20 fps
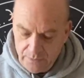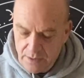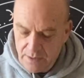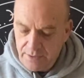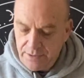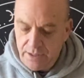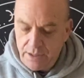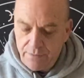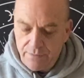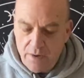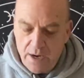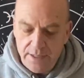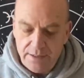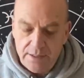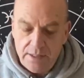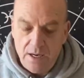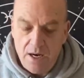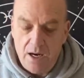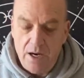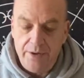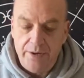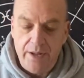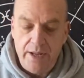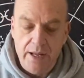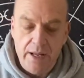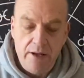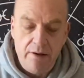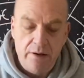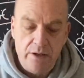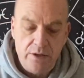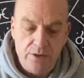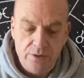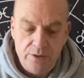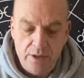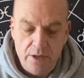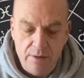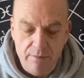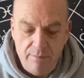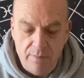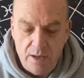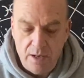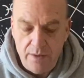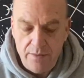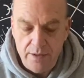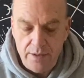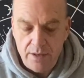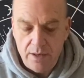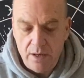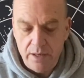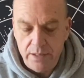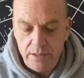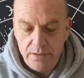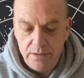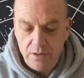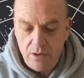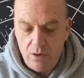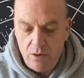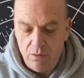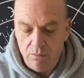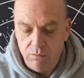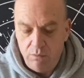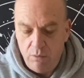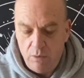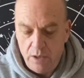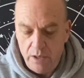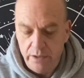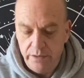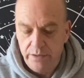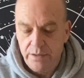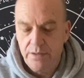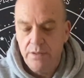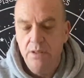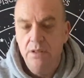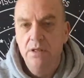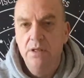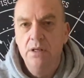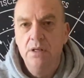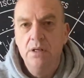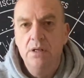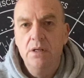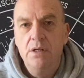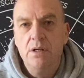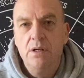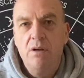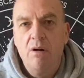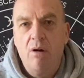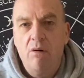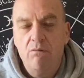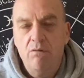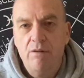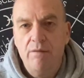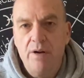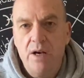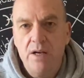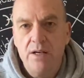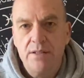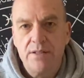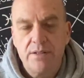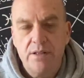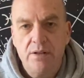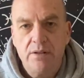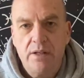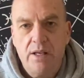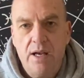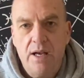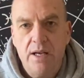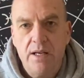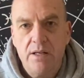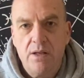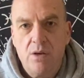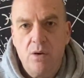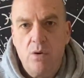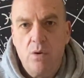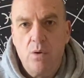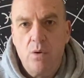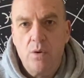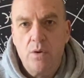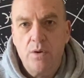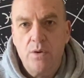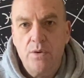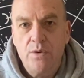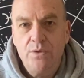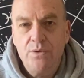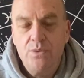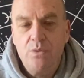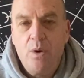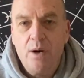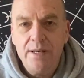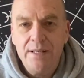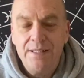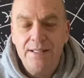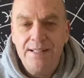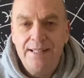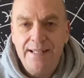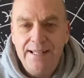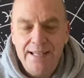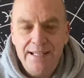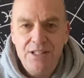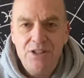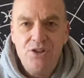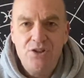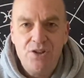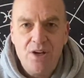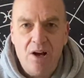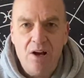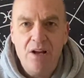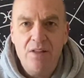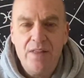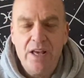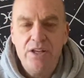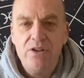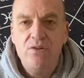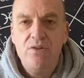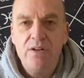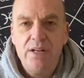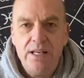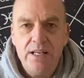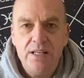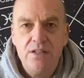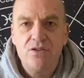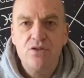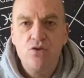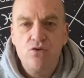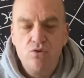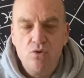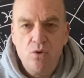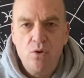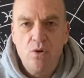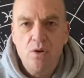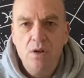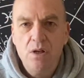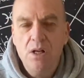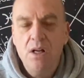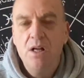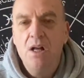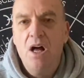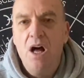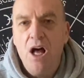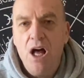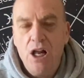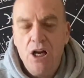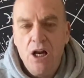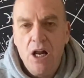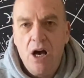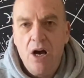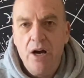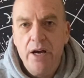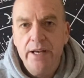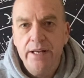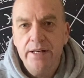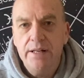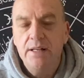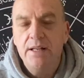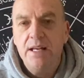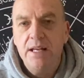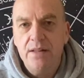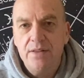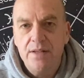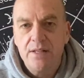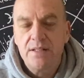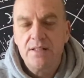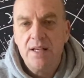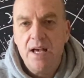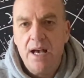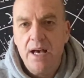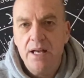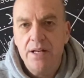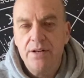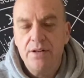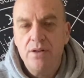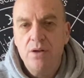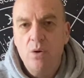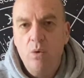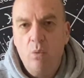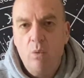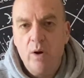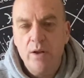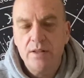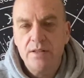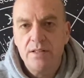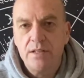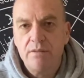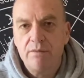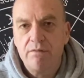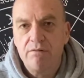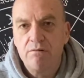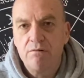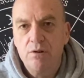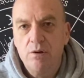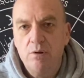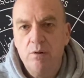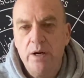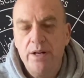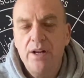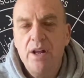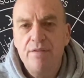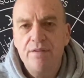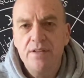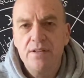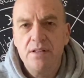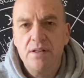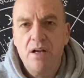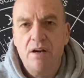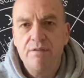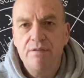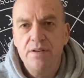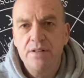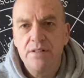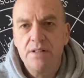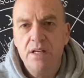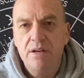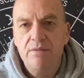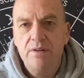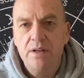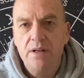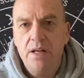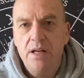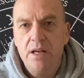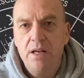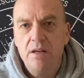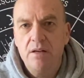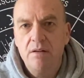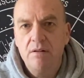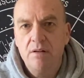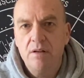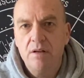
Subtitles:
So the advice card here is shown by the Knight of Wands reversed. Okay, quite clearly shown that you need to draw a line in the sand once and for all. Enough is enough, it's given here.